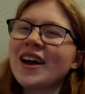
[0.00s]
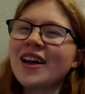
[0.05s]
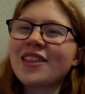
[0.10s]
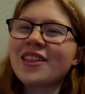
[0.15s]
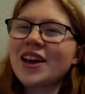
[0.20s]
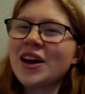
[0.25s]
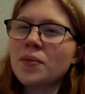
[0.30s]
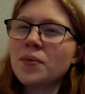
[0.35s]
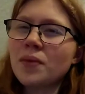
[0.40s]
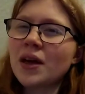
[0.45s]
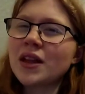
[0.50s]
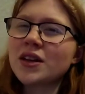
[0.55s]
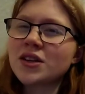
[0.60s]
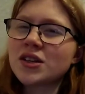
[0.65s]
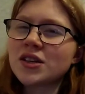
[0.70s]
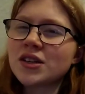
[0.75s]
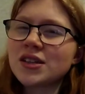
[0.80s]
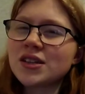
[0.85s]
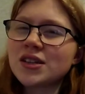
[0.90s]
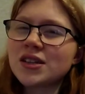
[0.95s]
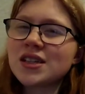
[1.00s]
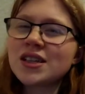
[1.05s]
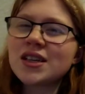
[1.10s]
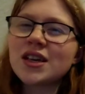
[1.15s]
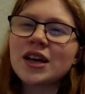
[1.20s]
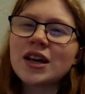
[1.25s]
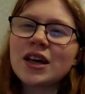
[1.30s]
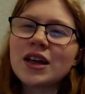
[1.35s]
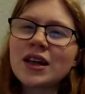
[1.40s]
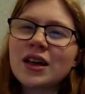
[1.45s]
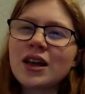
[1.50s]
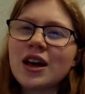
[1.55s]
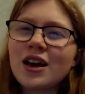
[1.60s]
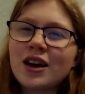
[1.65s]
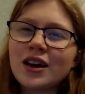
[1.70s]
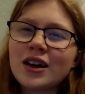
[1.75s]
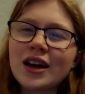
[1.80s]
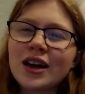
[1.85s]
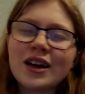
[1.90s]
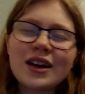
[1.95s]
I mentioned
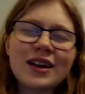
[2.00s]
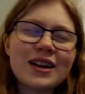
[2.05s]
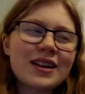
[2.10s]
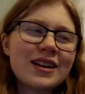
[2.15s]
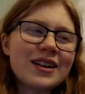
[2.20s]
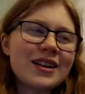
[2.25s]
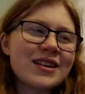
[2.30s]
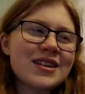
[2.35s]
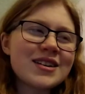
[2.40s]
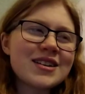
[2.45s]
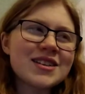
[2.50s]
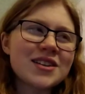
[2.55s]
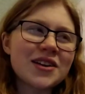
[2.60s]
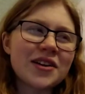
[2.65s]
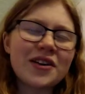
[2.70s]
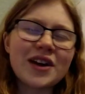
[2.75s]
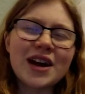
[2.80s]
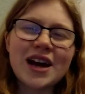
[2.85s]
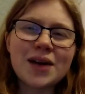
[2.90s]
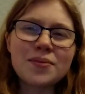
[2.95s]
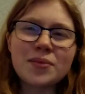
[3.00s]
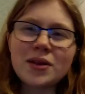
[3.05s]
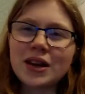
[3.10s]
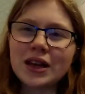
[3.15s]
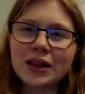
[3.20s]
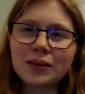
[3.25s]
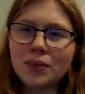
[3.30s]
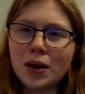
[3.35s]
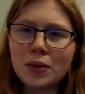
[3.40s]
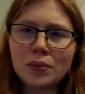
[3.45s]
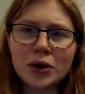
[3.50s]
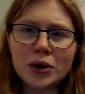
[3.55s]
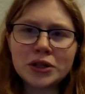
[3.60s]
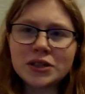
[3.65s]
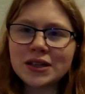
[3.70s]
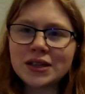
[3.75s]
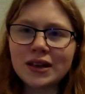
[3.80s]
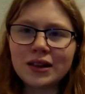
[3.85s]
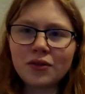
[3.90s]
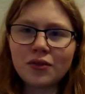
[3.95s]
earlier, sorry, my
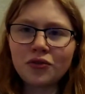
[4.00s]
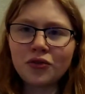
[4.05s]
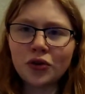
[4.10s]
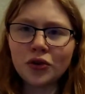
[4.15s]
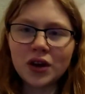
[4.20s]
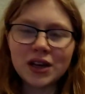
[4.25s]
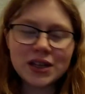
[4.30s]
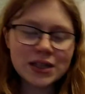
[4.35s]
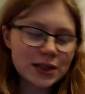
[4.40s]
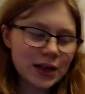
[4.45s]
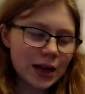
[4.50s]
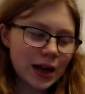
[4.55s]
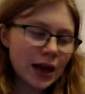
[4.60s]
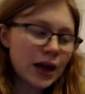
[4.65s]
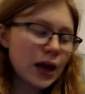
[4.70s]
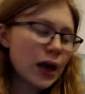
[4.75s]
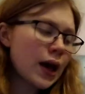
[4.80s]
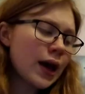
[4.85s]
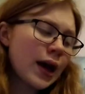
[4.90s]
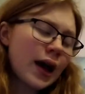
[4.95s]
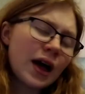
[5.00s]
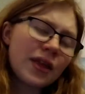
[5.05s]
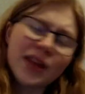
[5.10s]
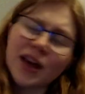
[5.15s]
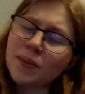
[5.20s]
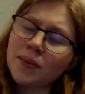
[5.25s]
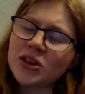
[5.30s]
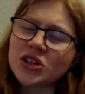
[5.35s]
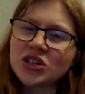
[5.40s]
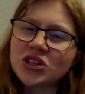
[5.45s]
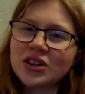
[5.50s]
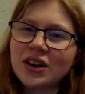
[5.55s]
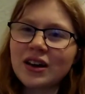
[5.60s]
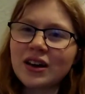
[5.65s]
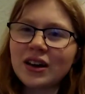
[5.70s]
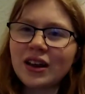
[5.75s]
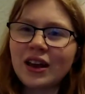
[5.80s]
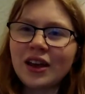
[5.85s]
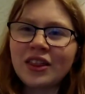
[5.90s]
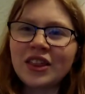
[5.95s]
mind's a little foggy today. I think I mentioned
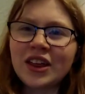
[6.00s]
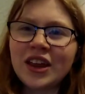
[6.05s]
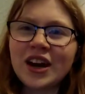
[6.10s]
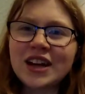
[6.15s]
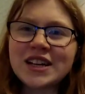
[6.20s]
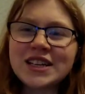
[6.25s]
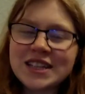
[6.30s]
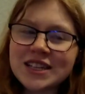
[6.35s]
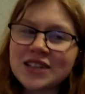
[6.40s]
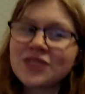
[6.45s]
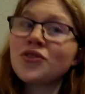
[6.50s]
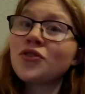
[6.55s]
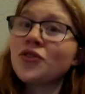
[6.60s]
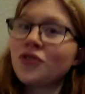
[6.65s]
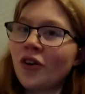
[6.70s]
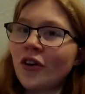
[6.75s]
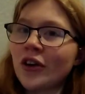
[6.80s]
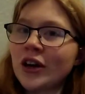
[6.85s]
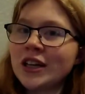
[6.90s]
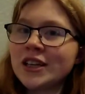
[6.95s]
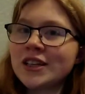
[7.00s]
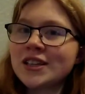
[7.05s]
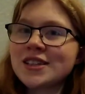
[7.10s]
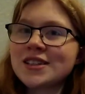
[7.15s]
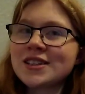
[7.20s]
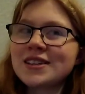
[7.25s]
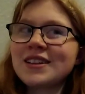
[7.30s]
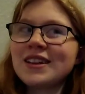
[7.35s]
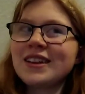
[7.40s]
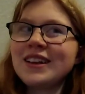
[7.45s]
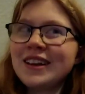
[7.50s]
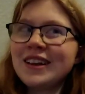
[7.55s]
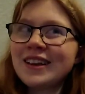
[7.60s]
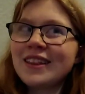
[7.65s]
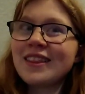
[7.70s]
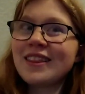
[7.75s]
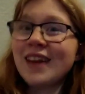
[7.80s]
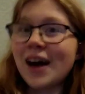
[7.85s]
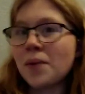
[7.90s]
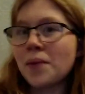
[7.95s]
earlier that I didn't find
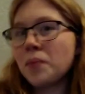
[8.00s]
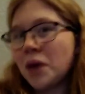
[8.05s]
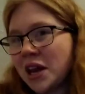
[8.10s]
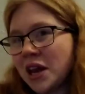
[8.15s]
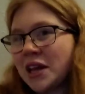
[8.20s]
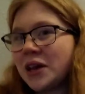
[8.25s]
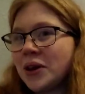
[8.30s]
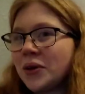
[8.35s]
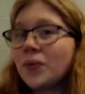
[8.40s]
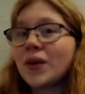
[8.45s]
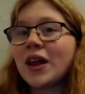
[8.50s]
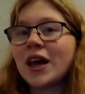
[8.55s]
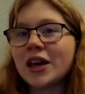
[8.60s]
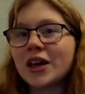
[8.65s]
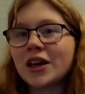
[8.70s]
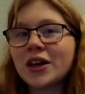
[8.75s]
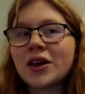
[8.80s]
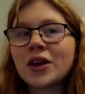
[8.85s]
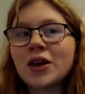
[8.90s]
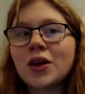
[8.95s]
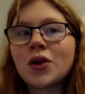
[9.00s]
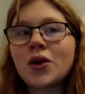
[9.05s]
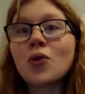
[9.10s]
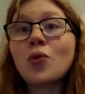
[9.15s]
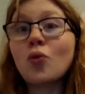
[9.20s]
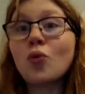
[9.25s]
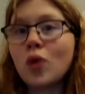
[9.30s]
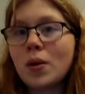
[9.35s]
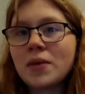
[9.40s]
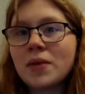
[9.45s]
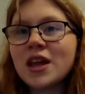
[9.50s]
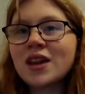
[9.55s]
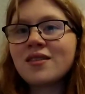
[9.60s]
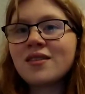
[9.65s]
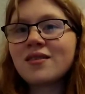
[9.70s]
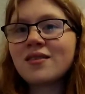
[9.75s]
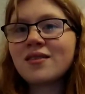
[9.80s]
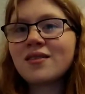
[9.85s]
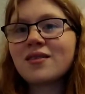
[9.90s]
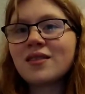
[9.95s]
that many like
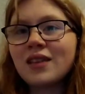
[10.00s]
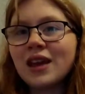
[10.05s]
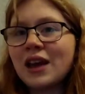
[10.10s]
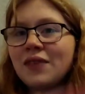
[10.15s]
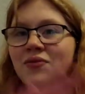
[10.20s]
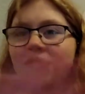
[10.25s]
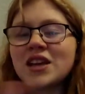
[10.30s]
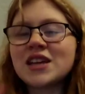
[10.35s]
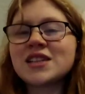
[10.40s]
women in